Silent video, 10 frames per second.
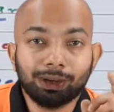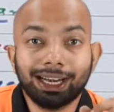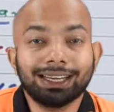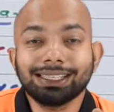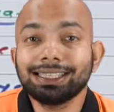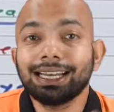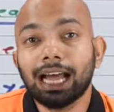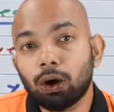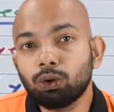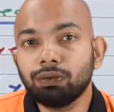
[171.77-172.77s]
We'll understand
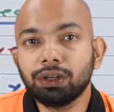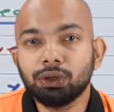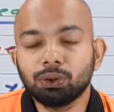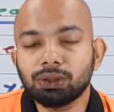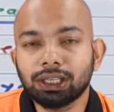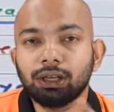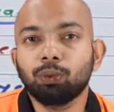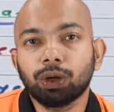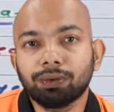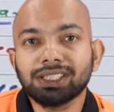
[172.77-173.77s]
how do we use it
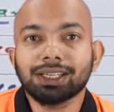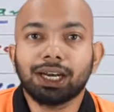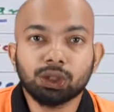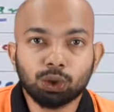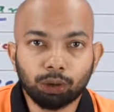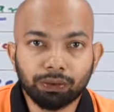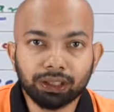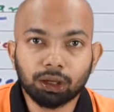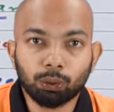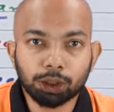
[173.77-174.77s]
when we start
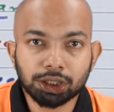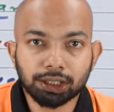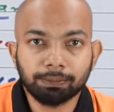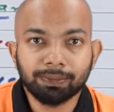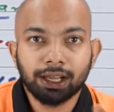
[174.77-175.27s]
solving the question.